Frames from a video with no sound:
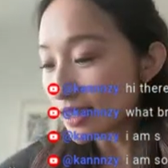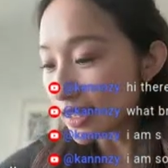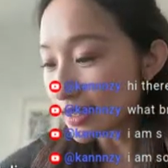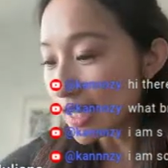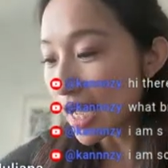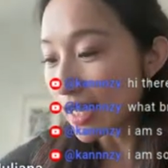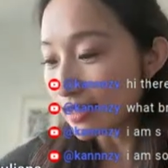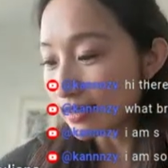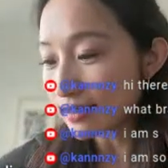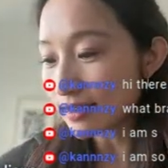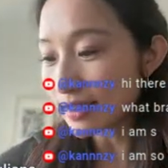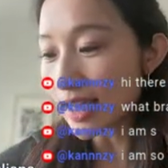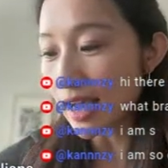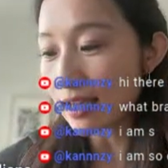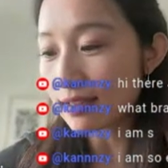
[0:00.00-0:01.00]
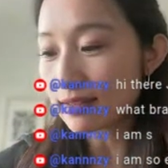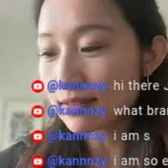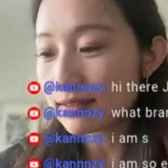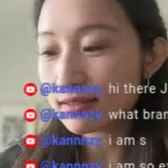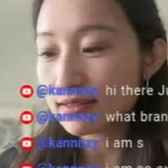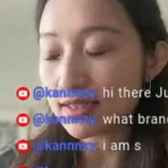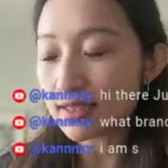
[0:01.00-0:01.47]
like LAN. Yeah,
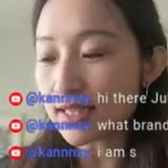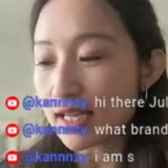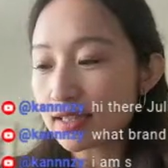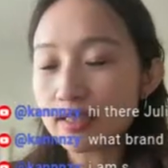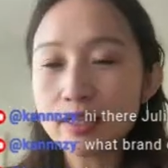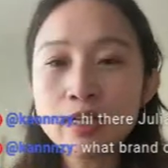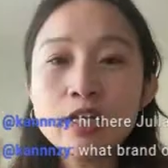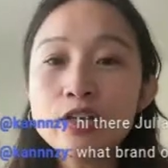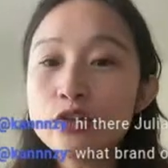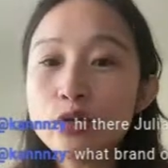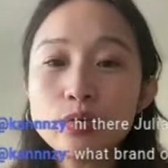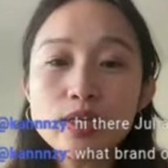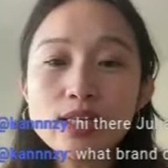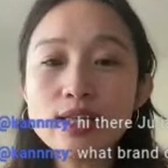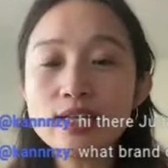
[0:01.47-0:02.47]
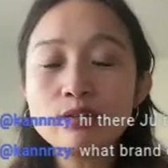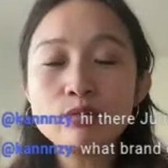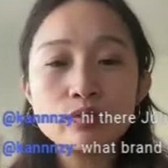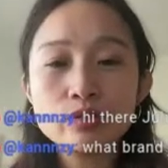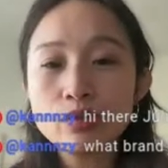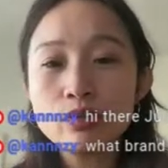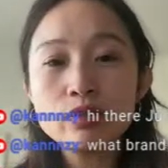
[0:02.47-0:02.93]
exactly. The only
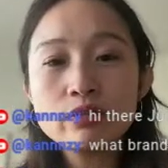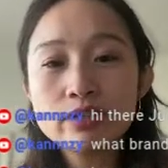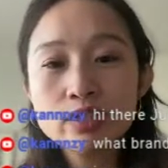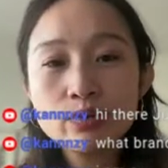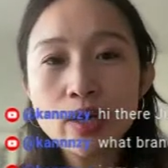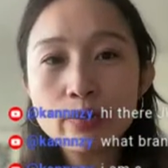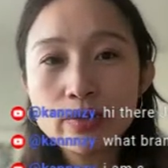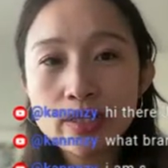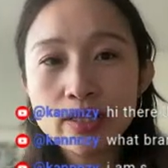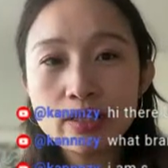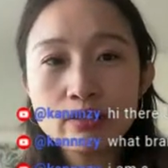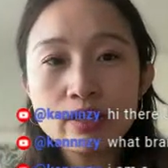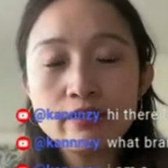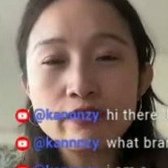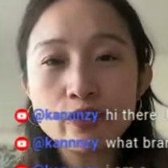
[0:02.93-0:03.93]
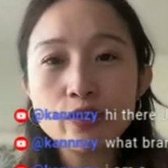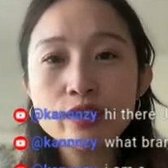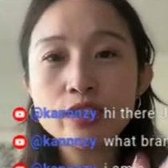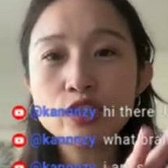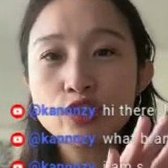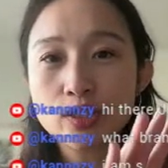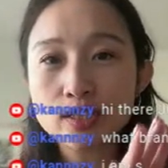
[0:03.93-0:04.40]
reason why we need the internet first
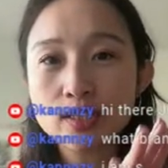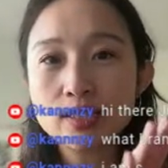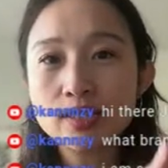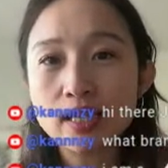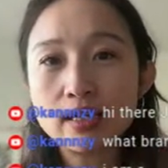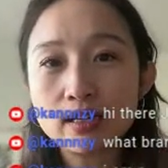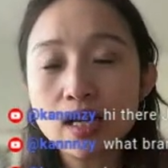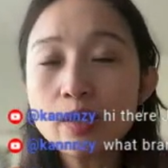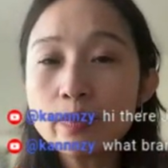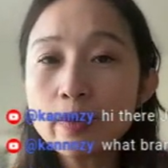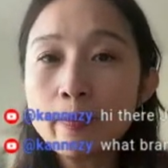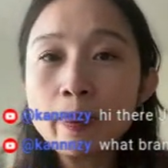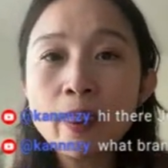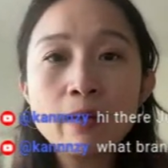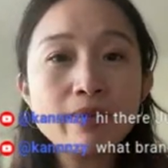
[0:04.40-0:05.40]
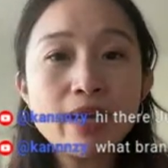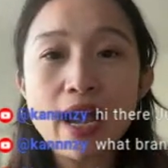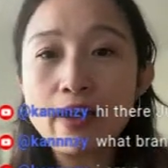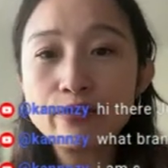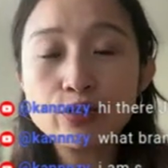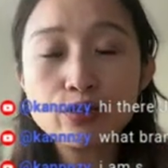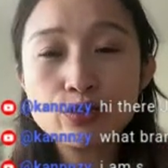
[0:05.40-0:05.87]
is just to set it up. But
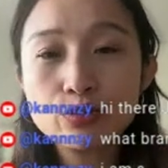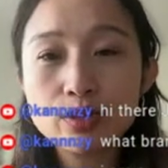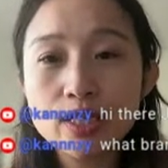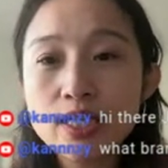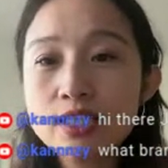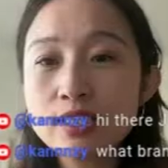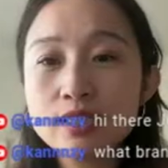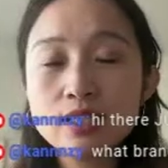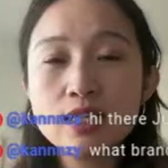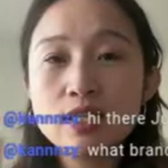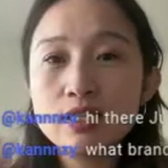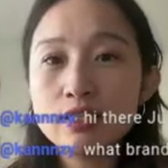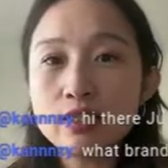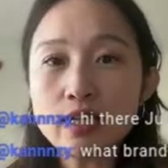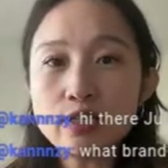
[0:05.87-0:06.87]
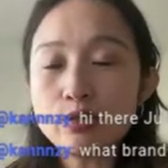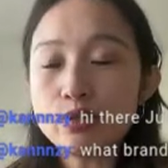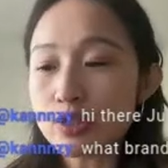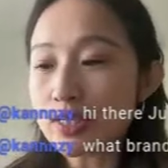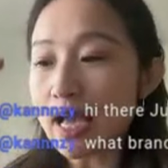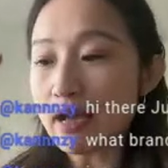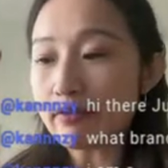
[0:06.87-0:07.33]
after you do this, then you
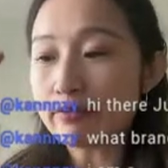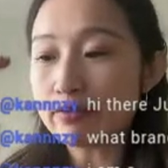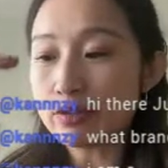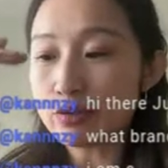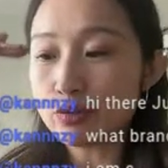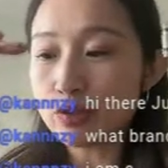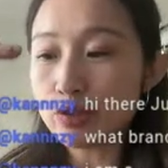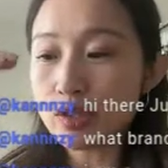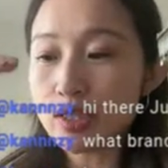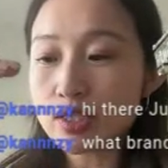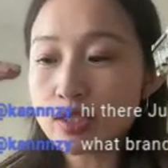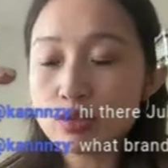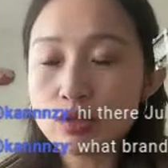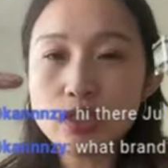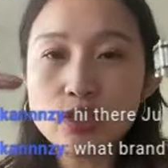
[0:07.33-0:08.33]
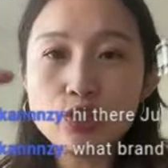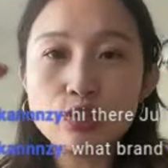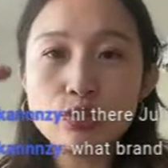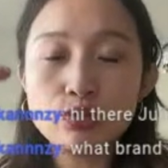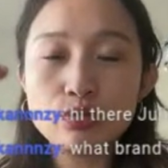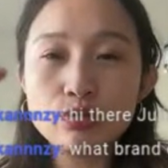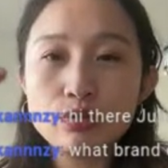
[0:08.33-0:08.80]
just have these
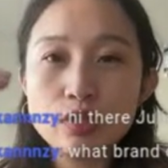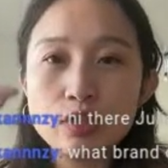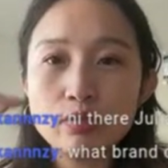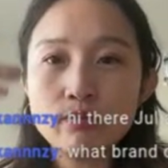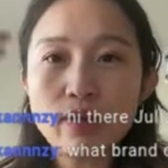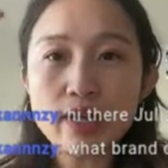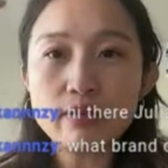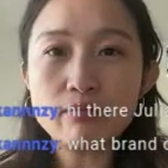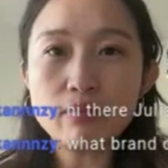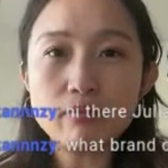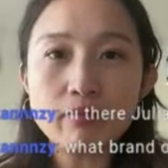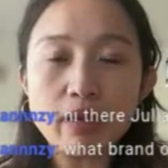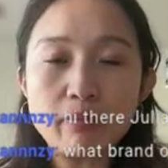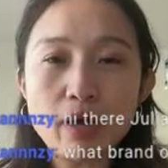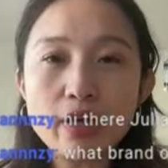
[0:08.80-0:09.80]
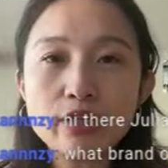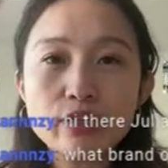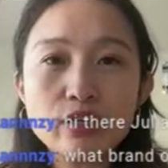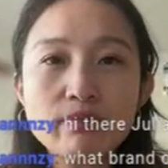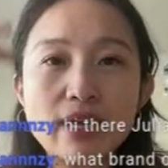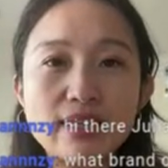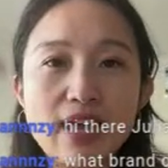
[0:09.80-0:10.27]
two, my
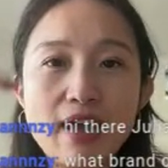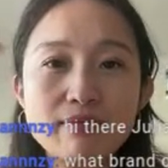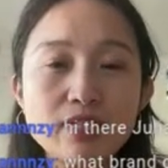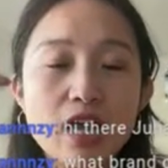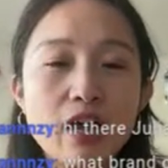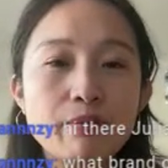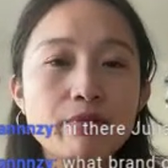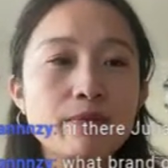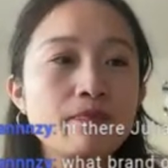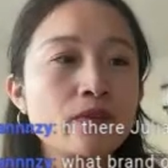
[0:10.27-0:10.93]
monitor, my laptop,